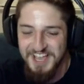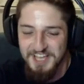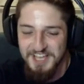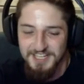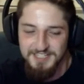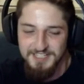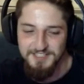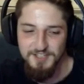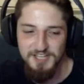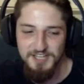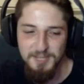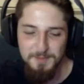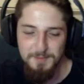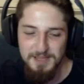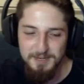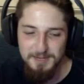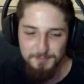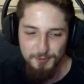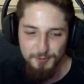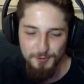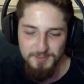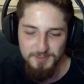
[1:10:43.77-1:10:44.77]
He's like, I made
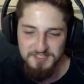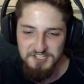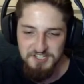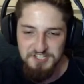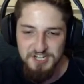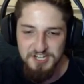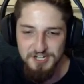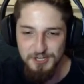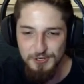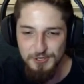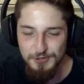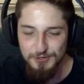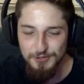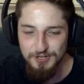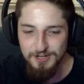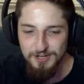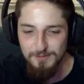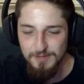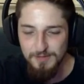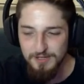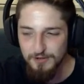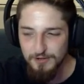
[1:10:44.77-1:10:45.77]
a promise to Takakura.
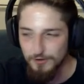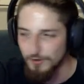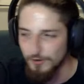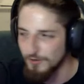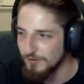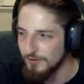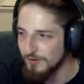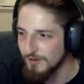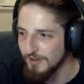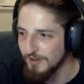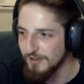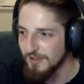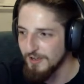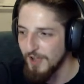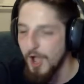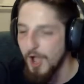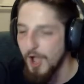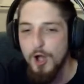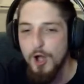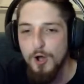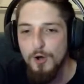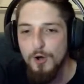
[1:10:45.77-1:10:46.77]
I'm like, who?
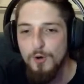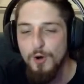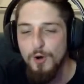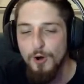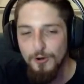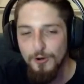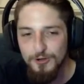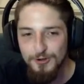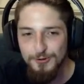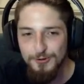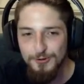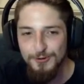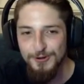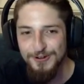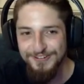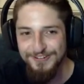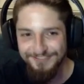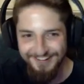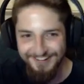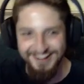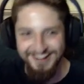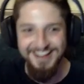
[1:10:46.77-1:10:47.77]
Oh,
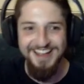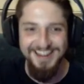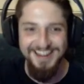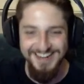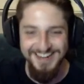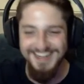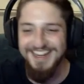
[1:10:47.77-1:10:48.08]
Okarun, right.